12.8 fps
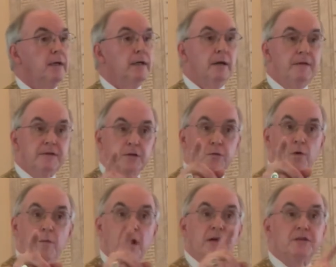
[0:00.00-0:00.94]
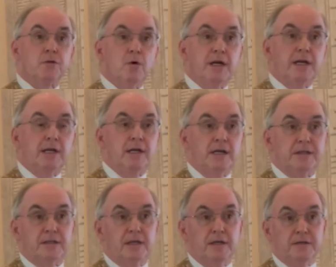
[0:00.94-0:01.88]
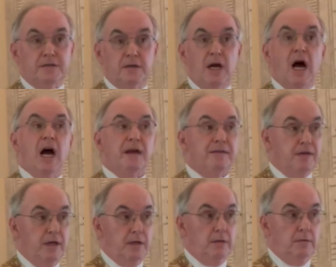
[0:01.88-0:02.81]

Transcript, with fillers: Now, this is where my story connects to his, I think.